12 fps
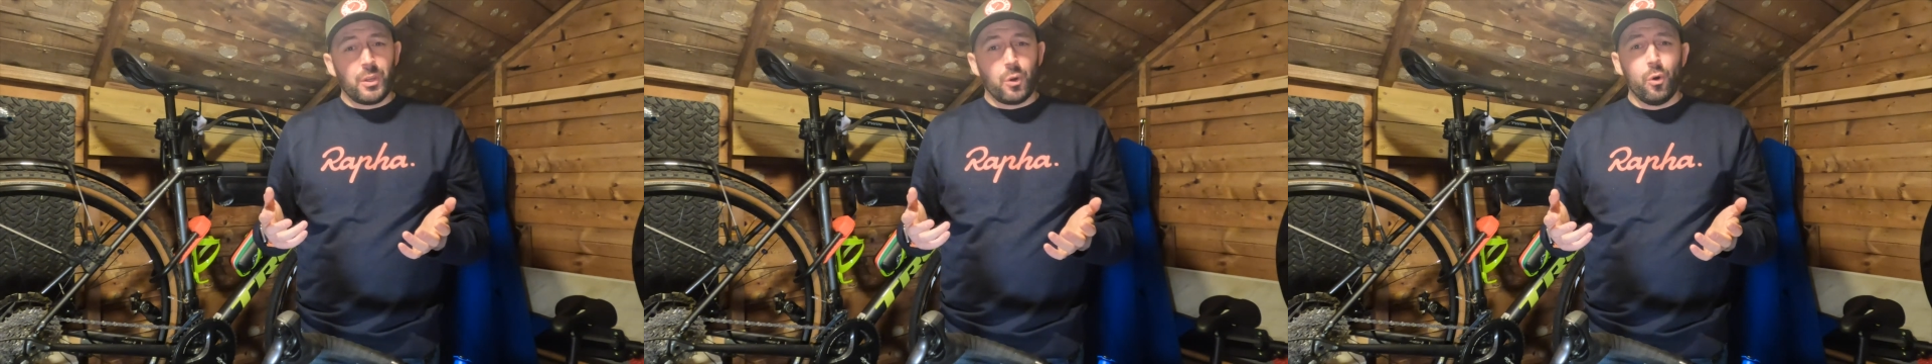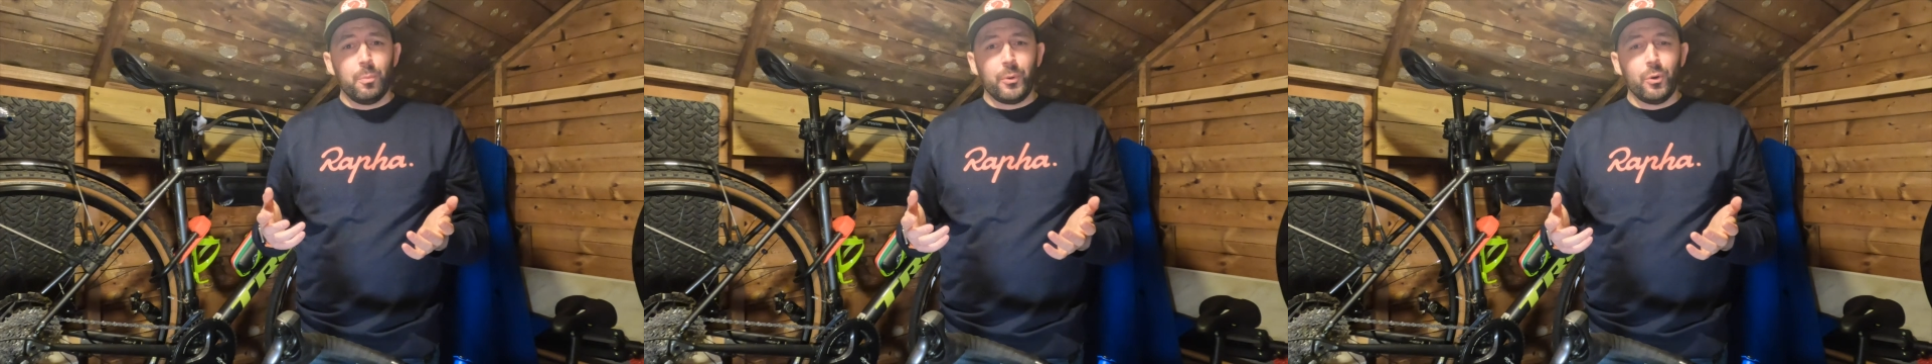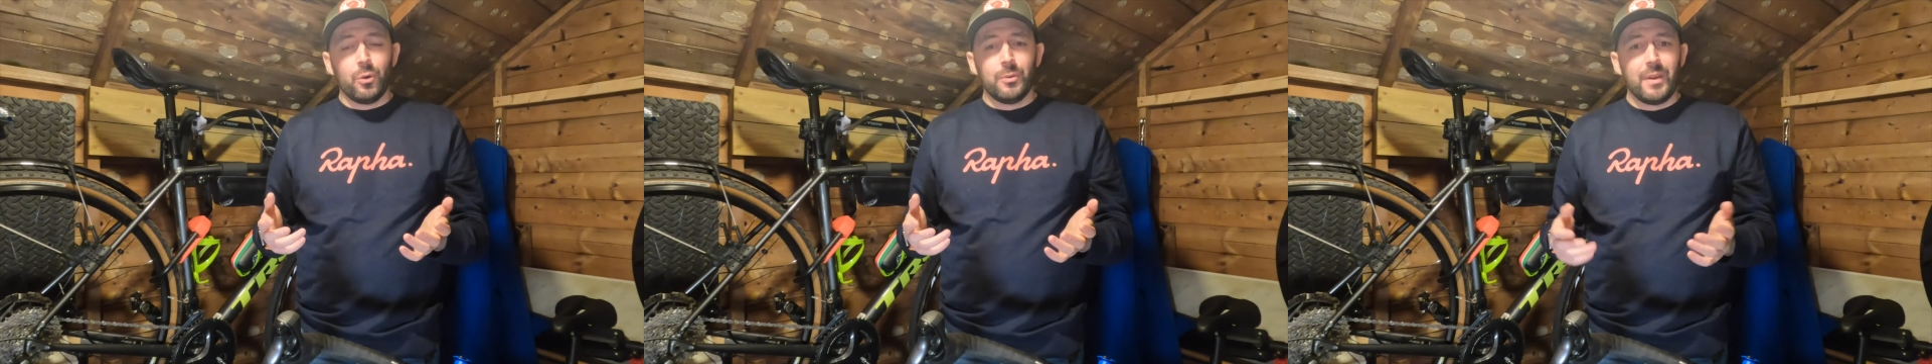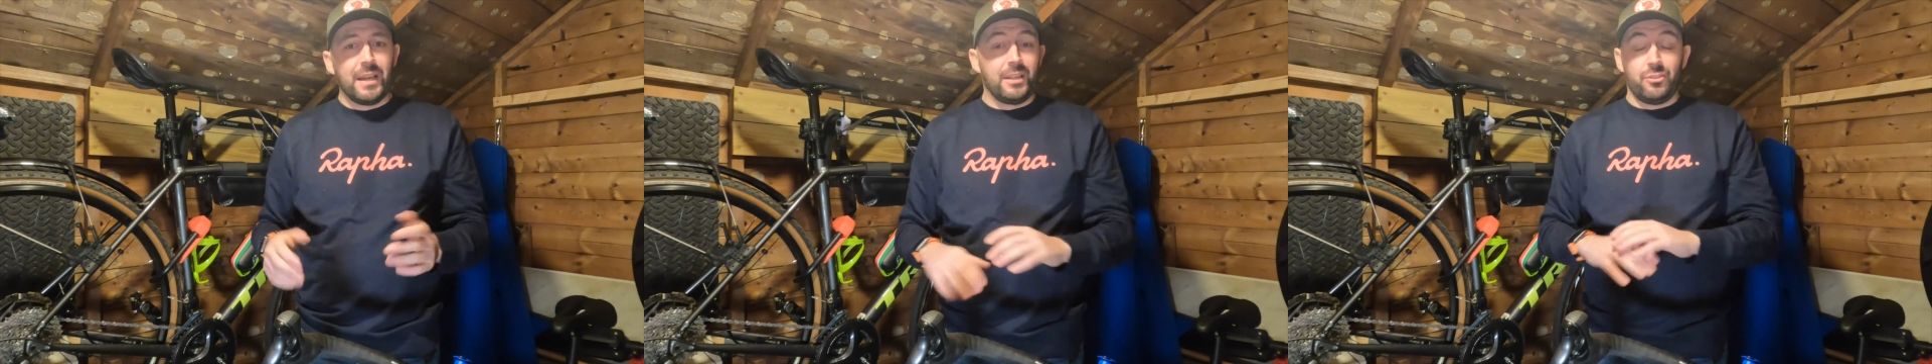GoPro
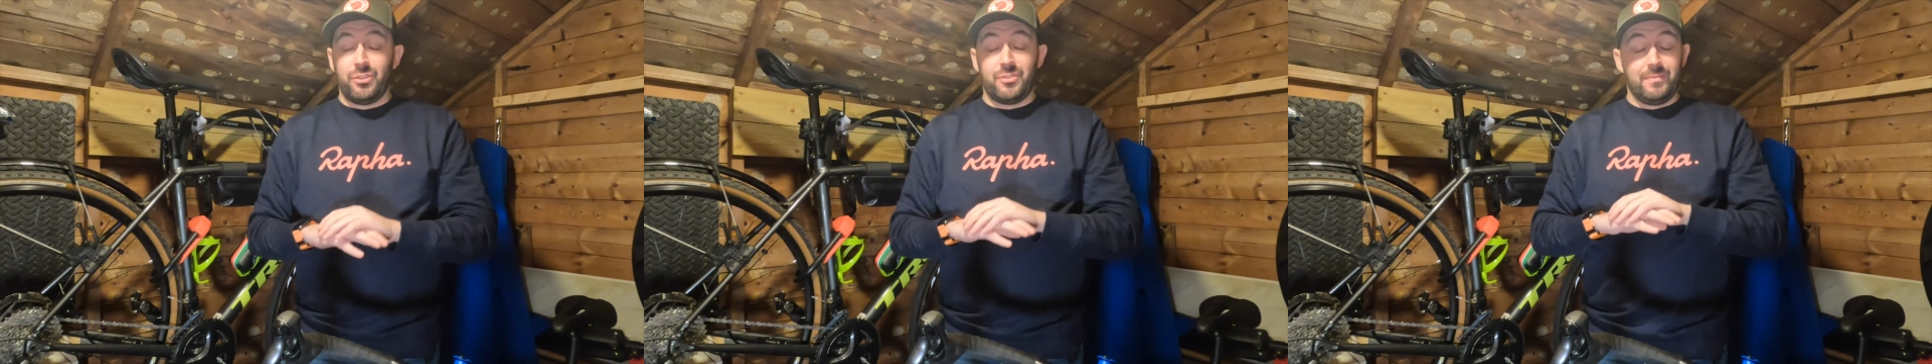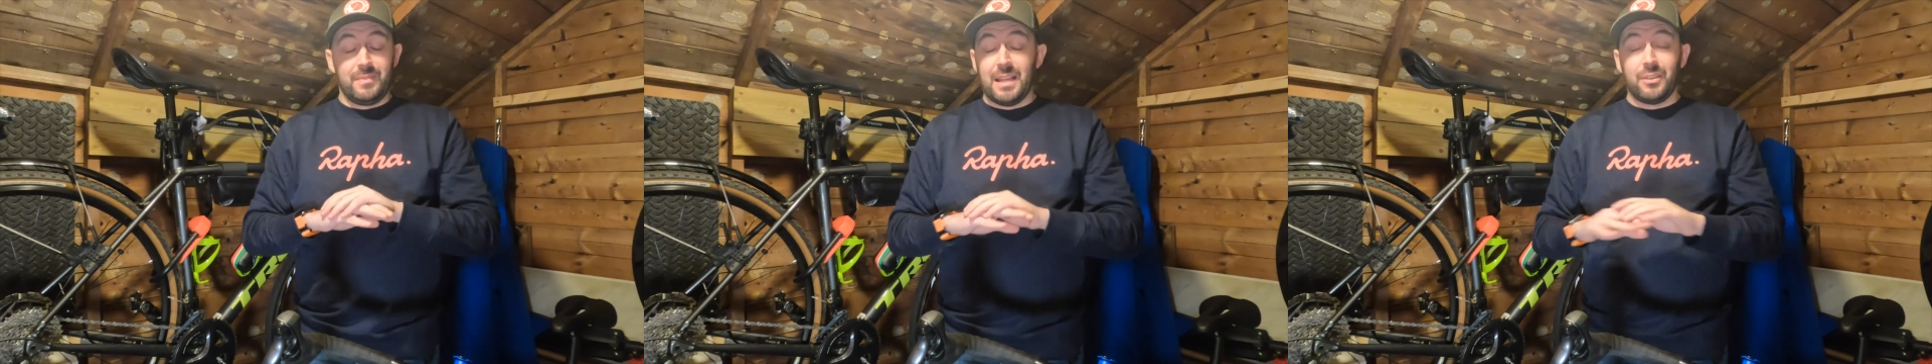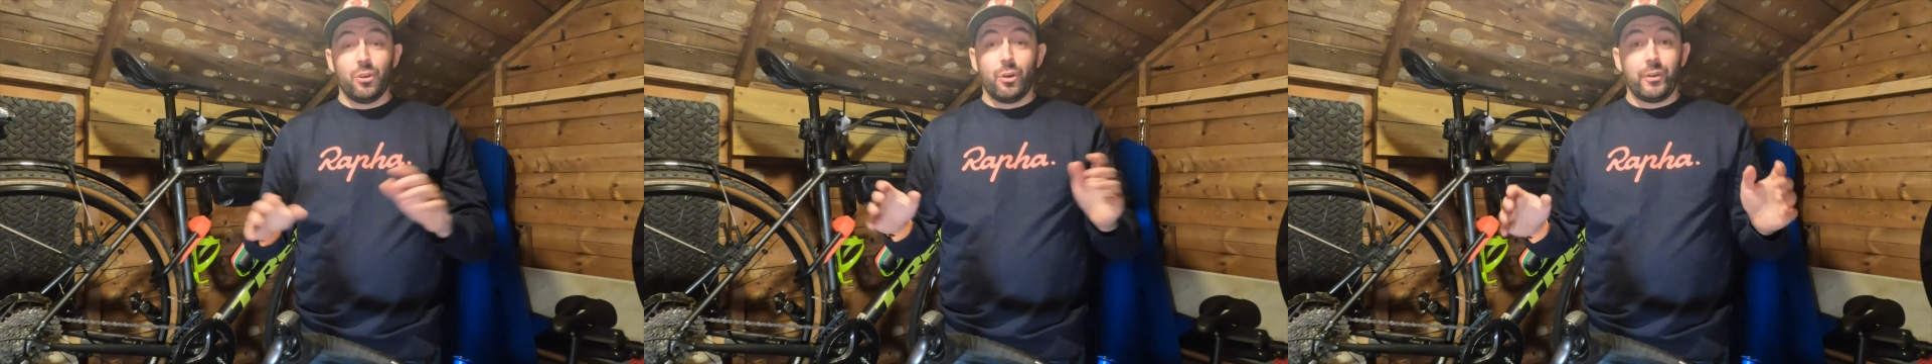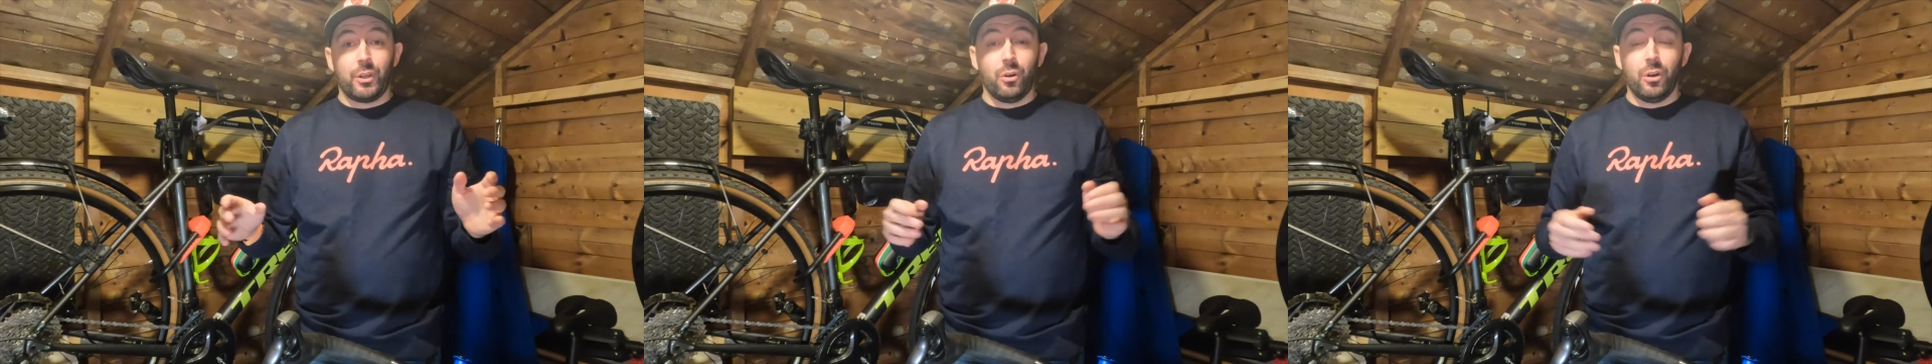and it just did not
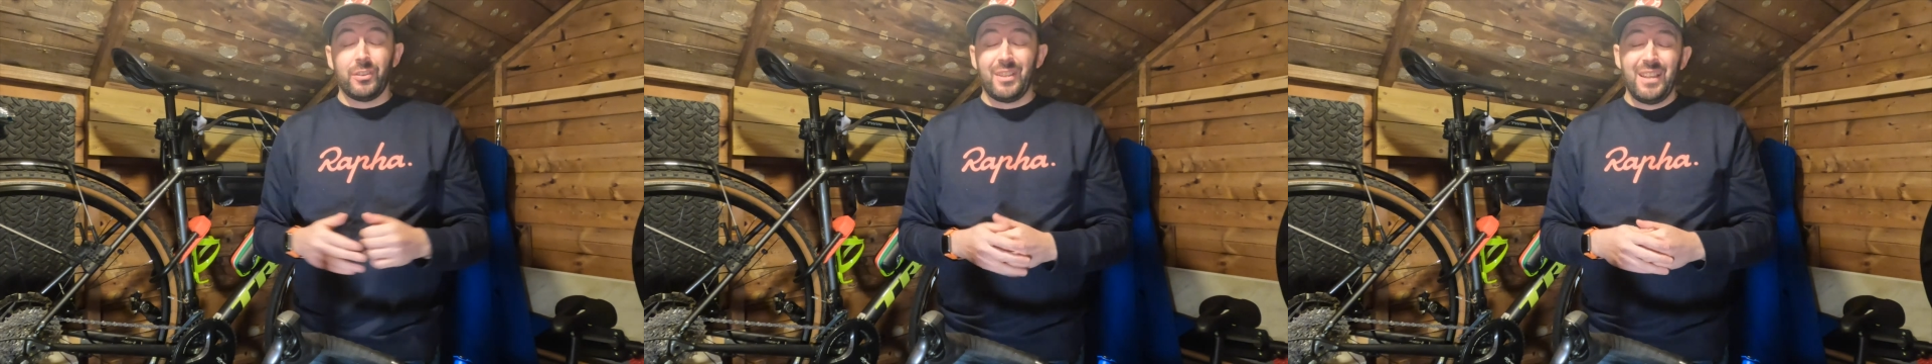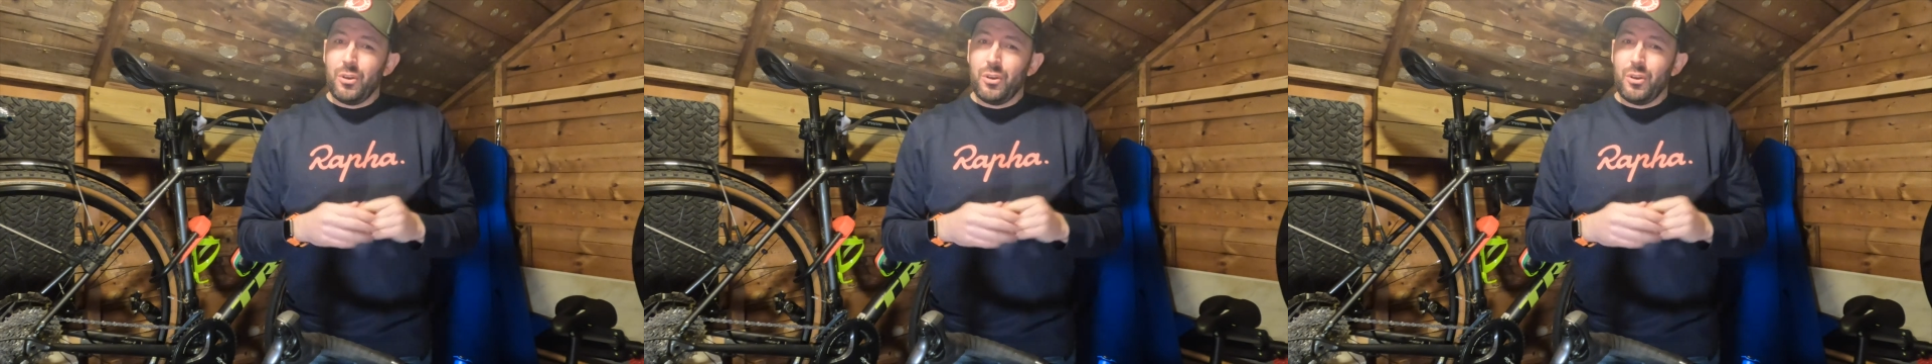record.